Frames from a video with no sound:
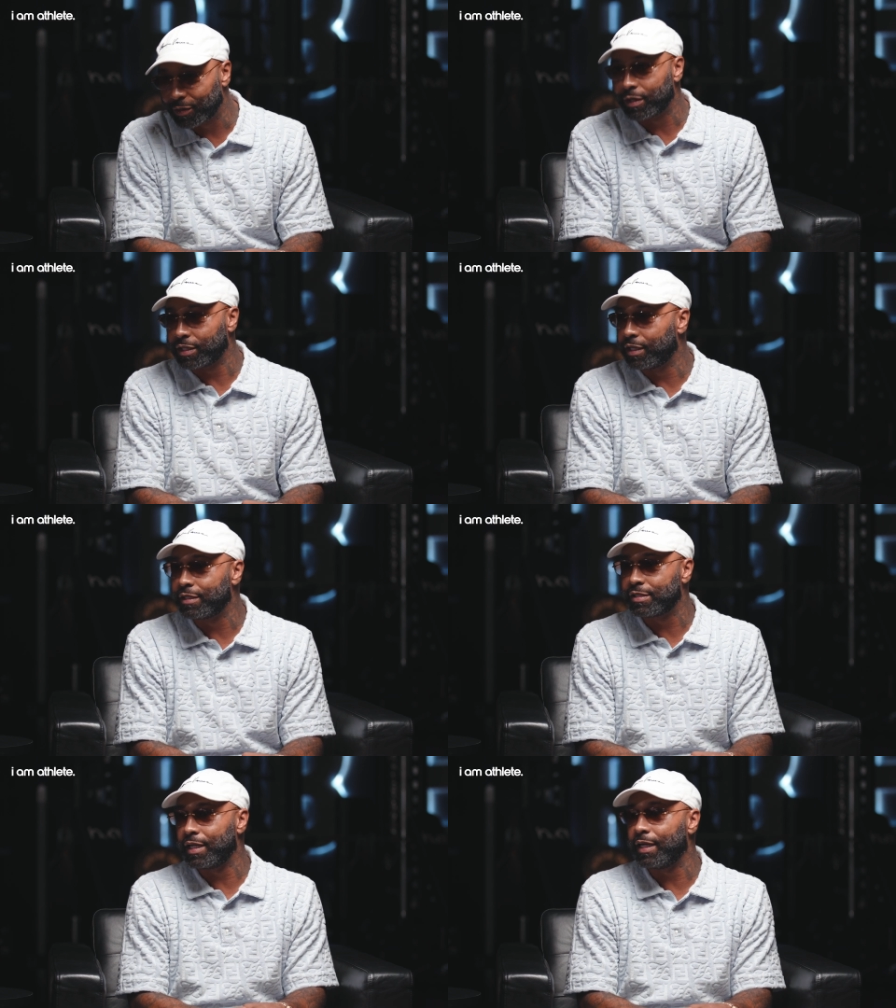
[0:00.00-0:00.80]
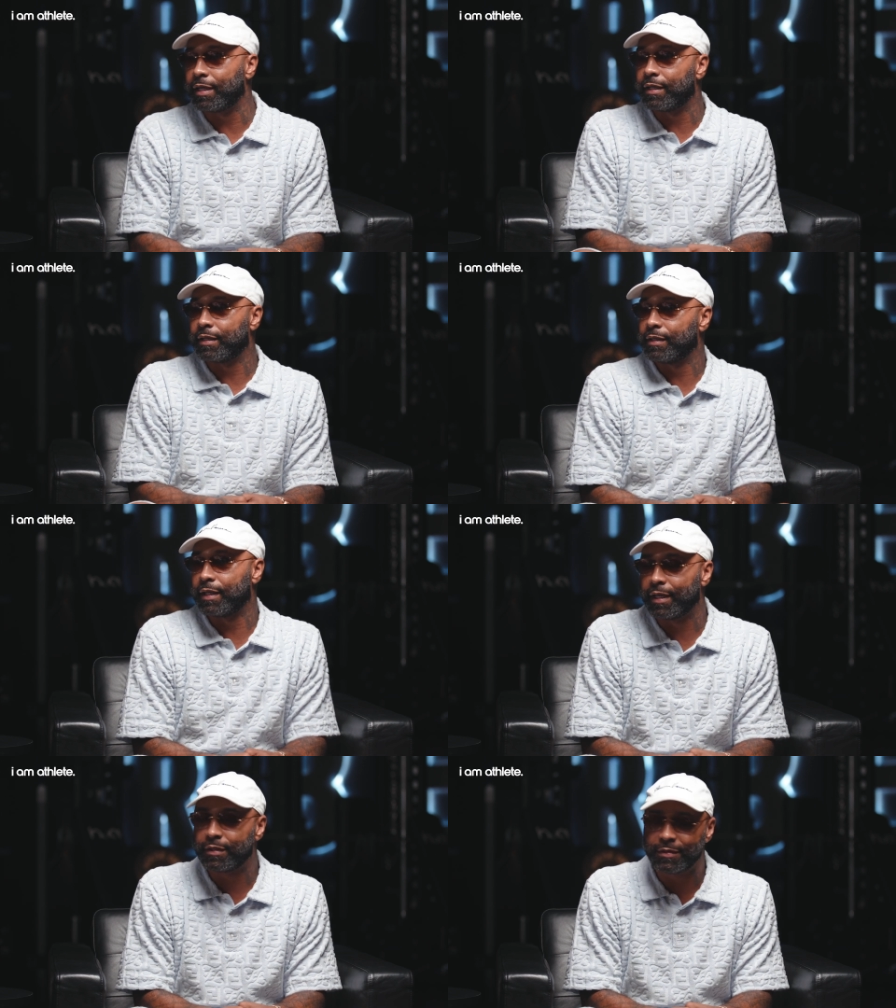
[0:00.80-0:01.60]
started to understand.
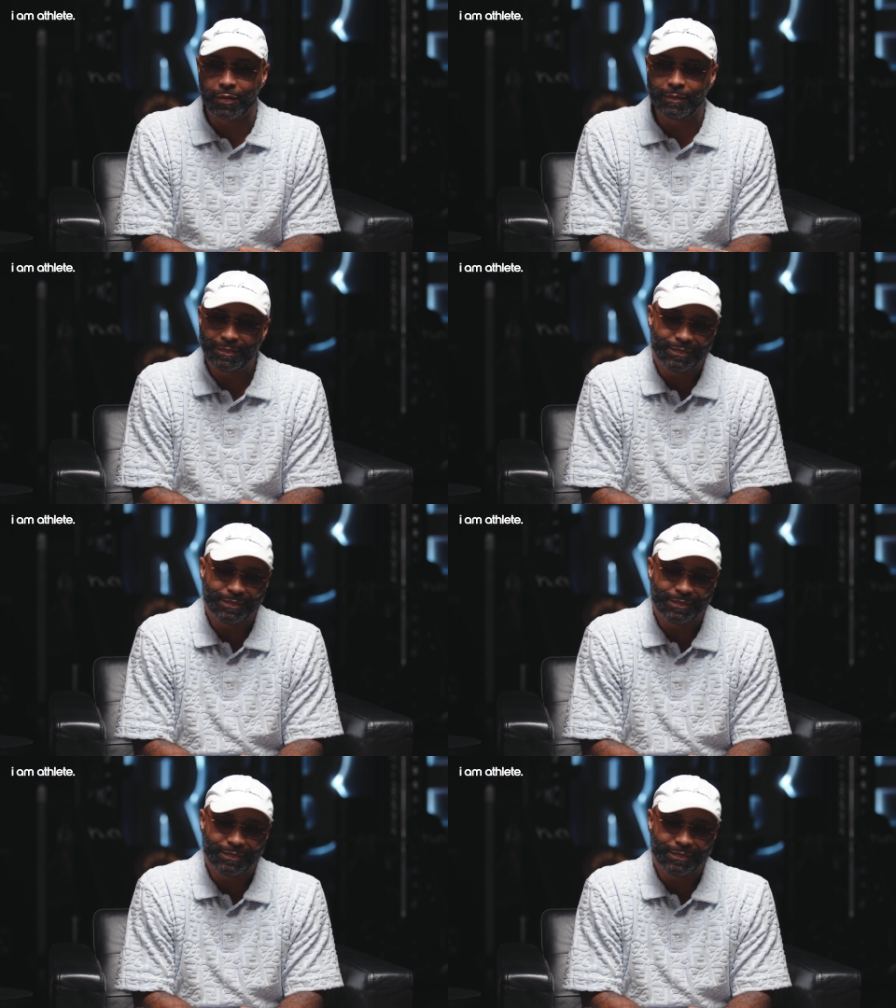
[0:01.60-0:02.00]
Like, so.